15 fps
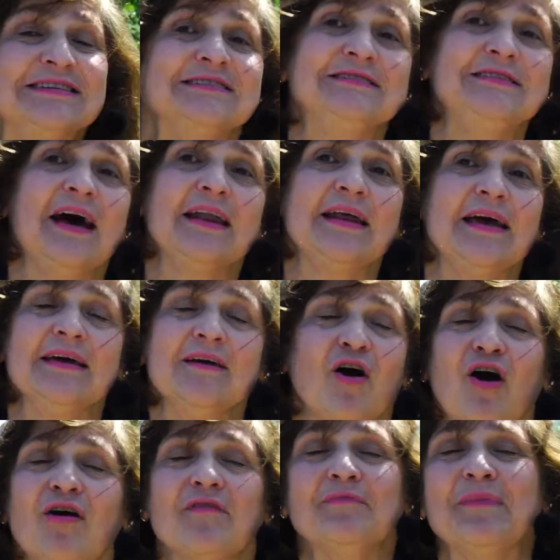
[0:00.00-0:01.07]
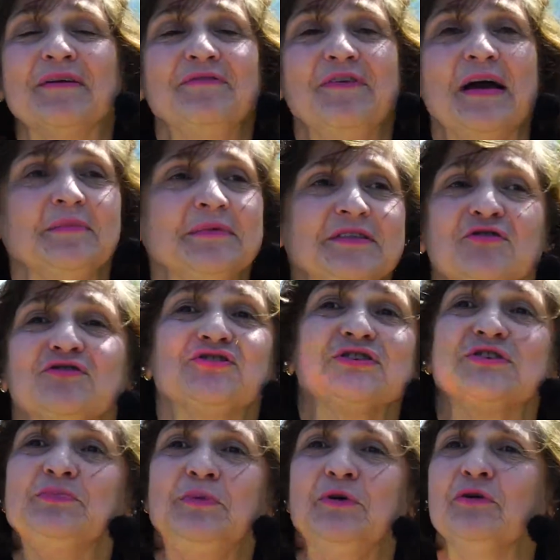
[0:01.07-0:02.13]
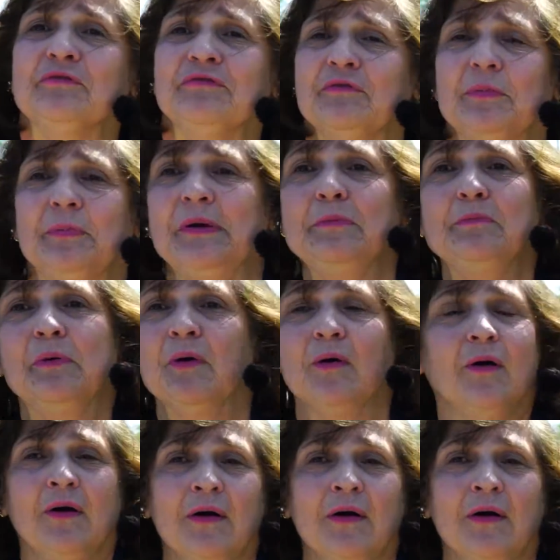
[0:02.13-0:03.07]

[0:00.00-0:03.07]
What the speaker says: Stade are my family. They're just beautiful people.